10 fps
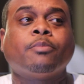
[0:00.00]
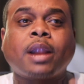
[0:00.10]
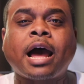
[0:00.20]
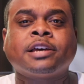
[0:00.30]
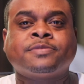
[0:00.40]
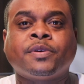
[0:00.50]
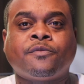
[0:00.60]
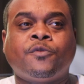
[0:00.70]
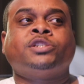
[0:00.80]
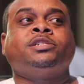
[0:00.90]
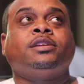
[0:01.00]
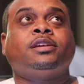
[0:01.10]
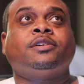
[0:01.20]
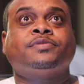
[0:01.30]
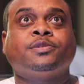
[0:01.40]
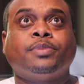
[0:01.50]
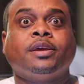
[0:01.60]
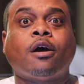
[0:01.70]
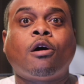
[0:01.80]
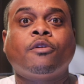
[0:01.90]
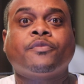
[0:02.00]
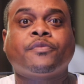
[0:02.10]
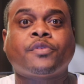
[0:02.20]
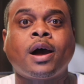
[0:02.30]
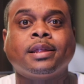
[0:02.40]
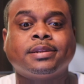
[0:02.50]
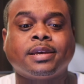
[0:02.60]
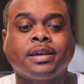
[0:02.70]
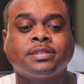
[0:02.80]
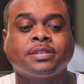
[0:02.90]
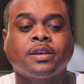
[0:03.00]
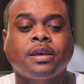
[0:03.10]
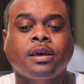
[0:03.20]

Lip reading: But I've been fortunate enough to be off for holidays,